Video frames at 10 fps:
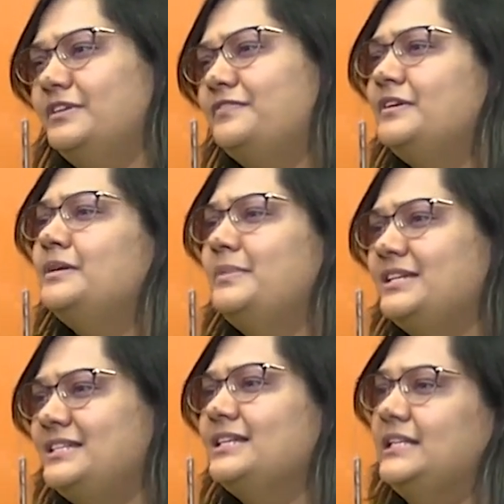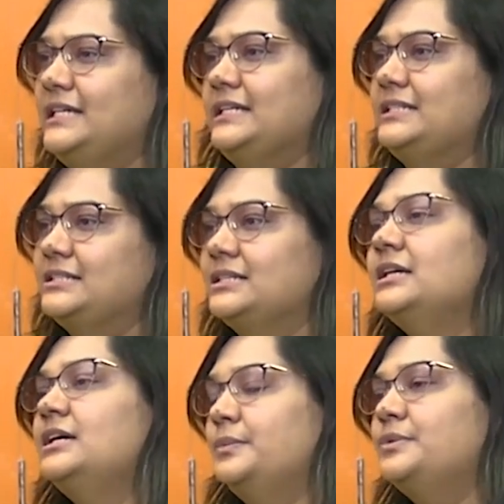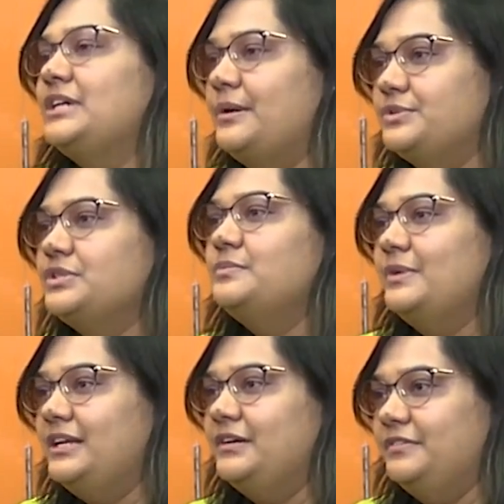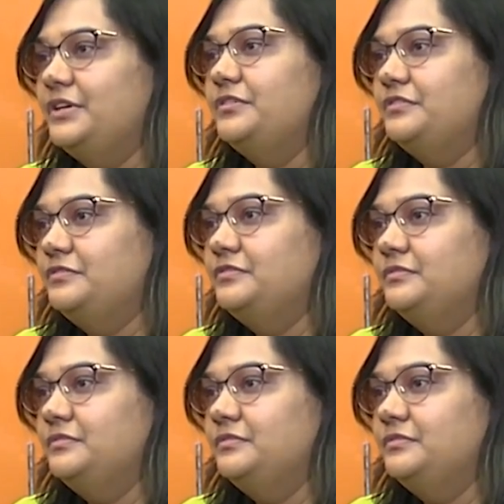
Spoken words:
different basic things which I wasn't very aware of.